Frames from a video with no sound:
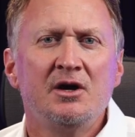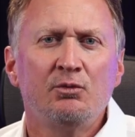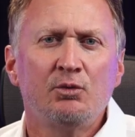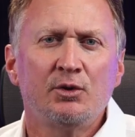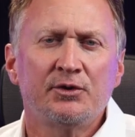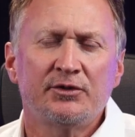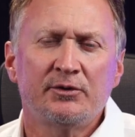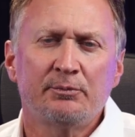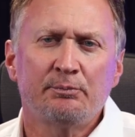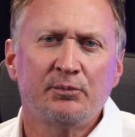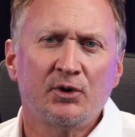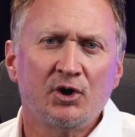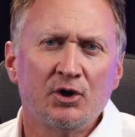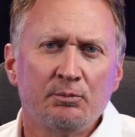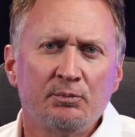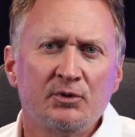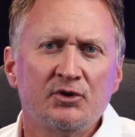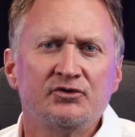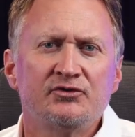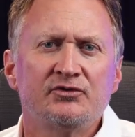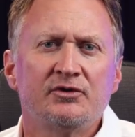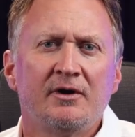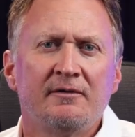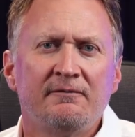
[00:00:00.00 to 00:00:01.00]
with the
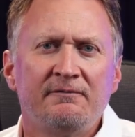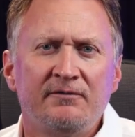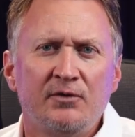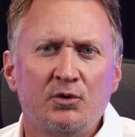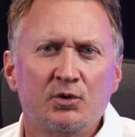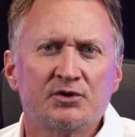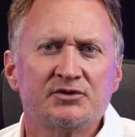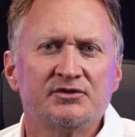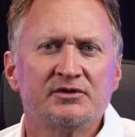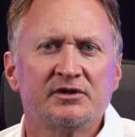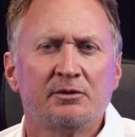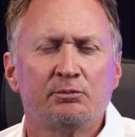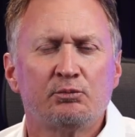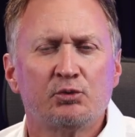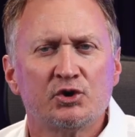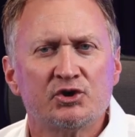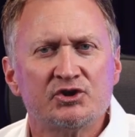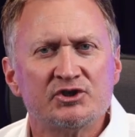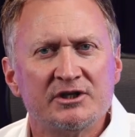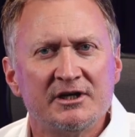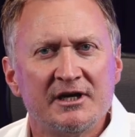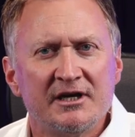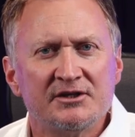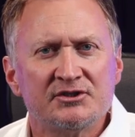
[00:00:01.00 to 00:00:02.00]
purpose of forcing
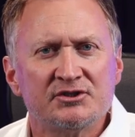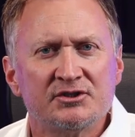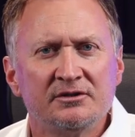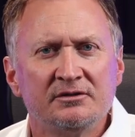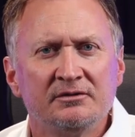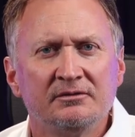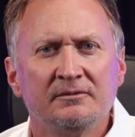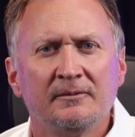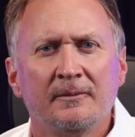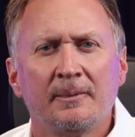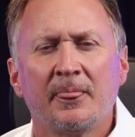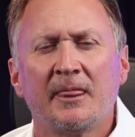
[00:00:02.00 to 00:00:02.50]
appreciation